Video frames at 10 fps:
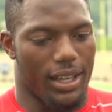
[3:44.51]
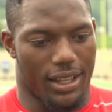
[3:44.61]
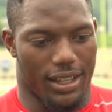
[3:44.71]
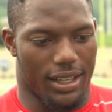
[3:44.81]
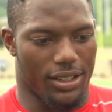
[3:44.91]

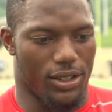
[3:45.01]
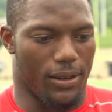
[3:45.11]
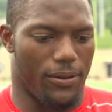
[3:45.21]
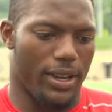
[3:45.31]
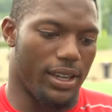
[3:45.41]
And then you
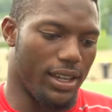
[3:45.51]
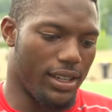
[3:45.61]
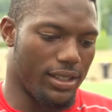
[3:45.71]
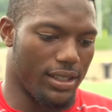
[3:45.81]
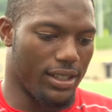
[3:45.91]
know Frankie
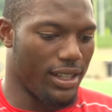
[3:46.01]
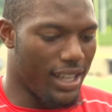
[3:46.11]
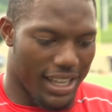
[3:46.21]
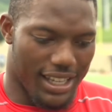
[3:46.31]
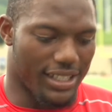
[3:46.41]
Hickson,
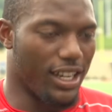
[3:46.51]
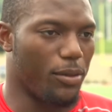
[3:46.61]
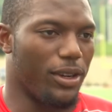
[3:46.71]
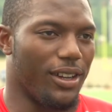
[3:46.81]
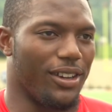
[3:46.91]
he's
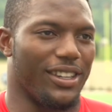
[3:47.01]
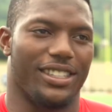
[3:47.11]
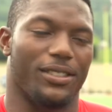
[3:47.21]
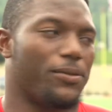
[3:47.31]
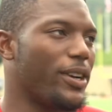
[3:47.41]
coming along.
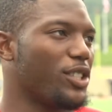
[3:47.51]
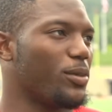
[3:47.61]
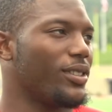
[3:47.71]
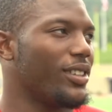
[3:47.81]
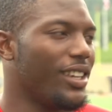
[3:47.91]
He's a
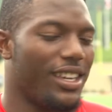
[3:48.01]
freshman.